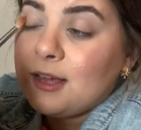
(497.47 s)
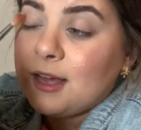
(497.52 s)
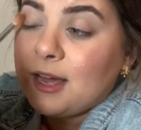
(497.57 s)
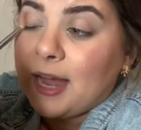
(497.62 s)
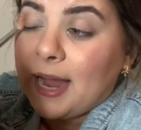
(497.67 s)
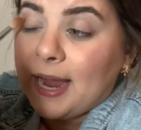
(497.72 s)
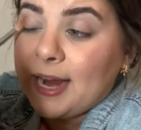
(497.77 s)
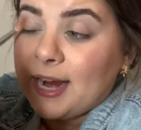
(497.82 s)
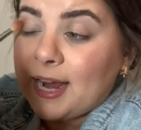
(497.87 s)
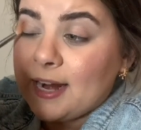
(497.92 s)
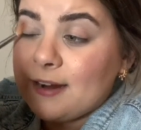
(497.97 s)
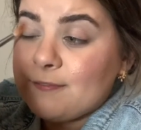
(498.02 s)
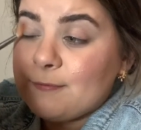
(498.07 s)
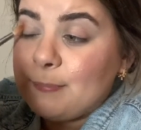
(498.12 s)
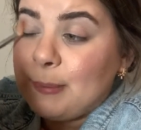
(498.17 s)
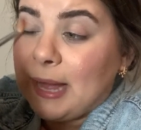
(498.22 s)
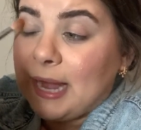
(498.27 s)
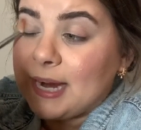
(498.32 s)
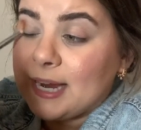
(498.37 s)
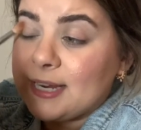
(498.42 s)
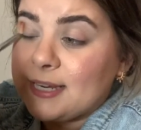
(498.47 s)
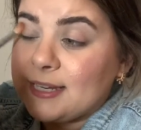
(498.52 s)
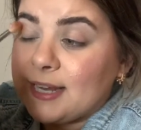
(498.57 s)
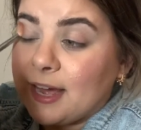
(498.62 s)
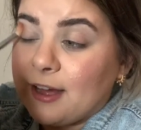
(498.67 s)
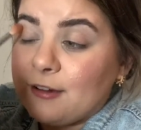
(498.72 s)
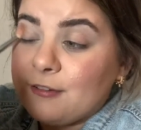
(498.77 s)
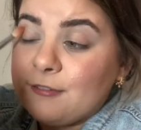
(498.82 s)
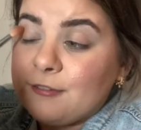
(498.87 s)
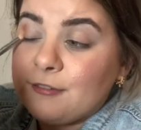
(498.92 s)
I kind of pack it
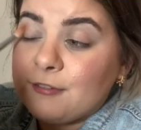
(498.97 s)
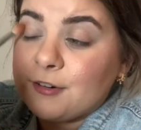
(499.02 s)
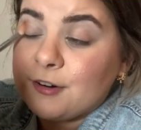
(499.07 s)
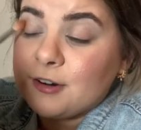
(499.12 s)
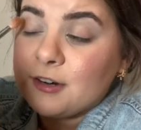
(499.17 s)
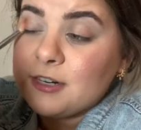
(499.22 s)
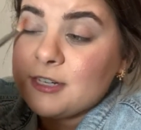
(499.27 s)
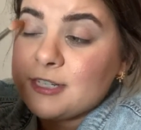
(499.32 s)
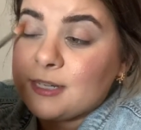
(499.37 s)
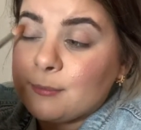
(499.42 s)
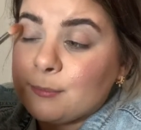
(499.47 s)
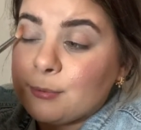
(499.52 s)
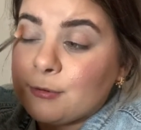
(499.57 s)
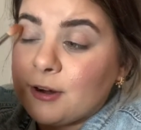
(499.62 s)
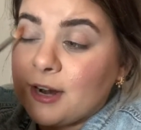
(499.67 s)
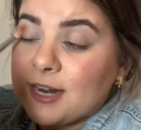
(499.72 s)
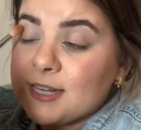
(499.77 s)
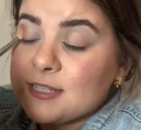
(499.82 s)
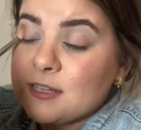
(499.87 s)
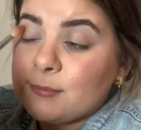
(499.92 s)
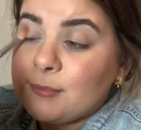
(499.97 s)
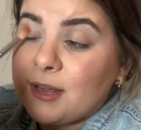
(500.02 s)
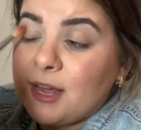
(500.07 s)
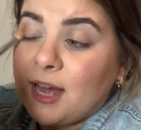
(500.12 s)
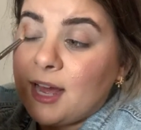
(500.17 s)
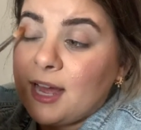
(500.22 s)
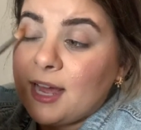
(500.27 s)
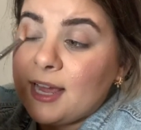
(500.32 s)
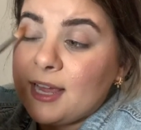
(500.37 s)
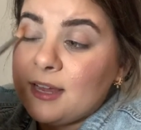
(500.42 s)
down first and press on my
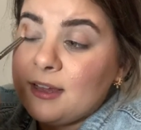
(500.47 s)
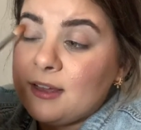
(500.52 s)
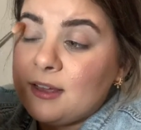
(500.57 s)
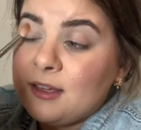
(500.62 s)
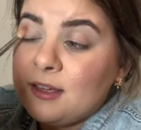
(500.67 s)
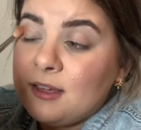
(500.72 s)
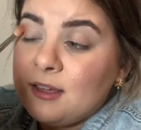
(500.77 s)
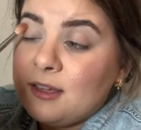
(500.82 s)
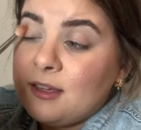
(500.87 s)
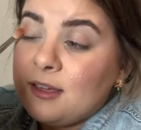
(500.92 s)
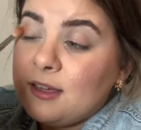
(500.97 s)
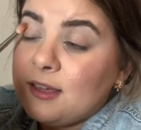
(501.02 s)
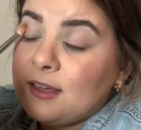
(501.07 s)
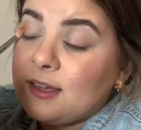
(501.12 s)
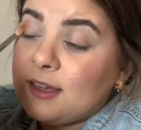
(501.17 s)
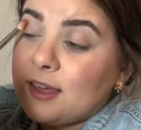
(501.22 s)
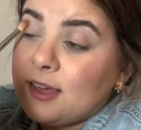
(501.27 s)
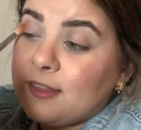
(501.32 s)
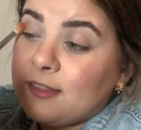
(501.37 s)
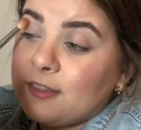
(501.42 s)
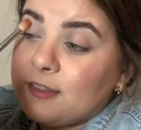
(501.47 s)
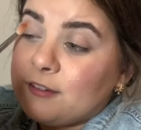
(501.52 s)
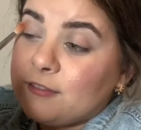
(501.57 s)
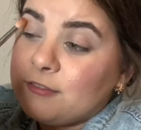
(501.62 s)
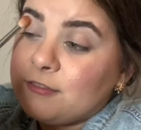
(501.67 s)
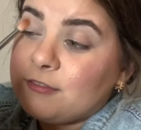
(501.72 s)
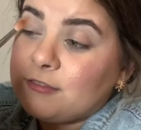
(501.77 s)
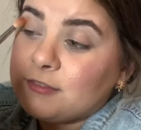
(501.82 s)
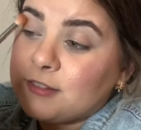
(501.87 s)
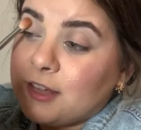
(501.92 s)
eye and then
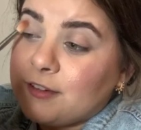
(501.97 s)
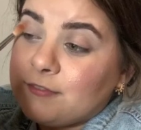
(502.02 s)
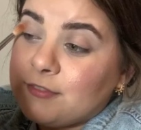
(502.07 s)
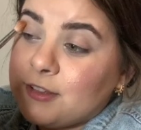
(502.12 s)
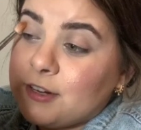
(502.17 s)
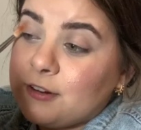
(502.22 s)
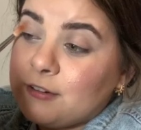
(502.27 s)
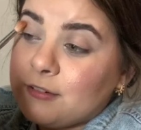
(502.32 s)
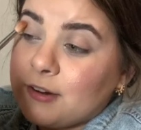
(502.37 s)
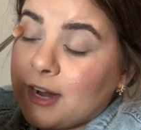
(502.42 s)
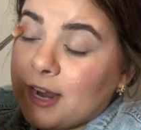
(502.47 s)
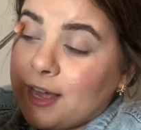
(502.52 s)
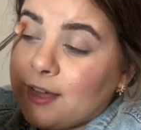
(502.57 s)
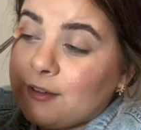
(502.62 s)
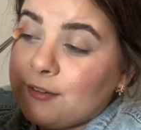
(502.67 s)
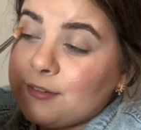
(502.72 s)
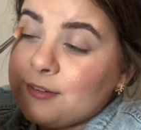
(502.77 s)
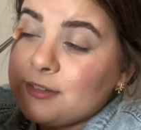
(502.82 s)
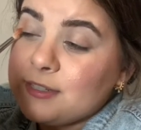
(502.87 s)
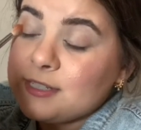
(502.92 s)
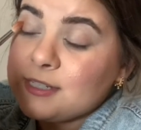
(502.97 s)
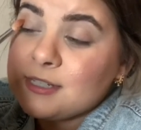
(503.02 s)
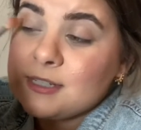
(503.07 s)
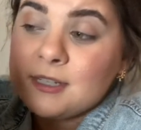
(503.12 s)
fluff it around